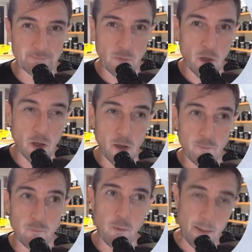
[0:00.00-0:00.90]

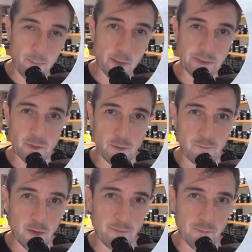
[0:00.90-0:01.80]
of
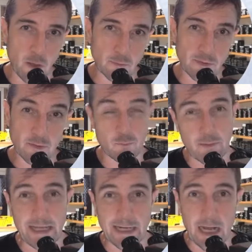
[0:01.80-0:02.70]
1.25 volts
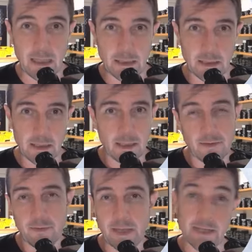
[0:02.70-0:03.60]
greater
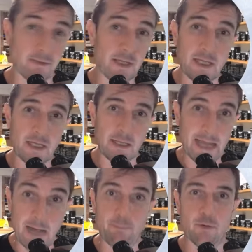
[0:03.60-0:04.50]
than the
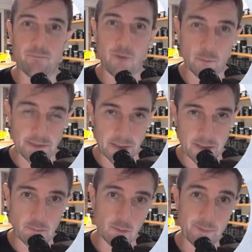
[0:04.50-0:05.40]
output voltage.
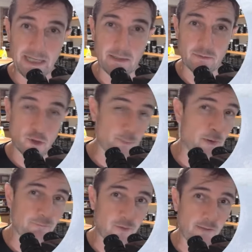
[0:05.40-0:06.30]
So it'll be
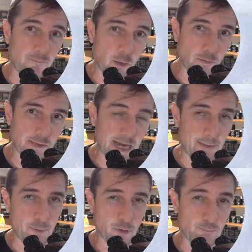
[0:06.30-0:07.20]
2.5 volts
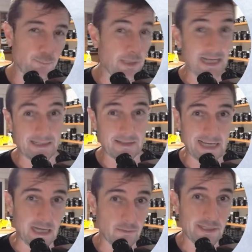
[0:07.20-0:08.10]
output plus the
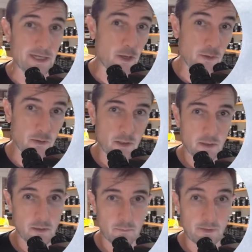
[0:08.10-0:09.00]
LDO
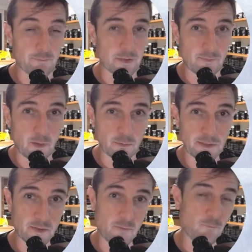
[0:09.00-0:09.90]
reference
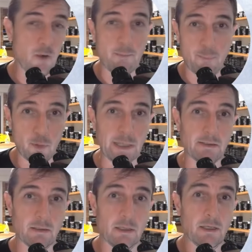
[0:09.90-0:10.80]
voltage of
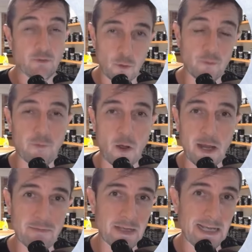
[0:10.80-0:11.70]

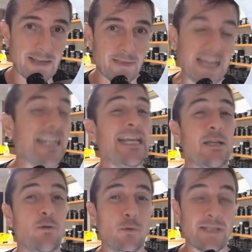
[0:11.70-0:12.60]
1.25. That
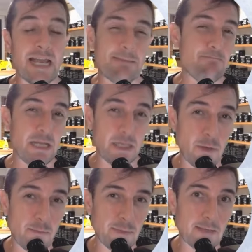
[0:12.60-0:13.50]
equals a
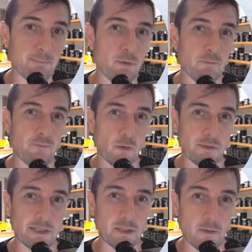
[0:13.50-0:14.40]
minimum input
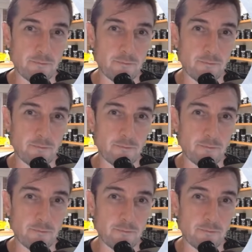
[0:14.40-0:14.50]
voltage of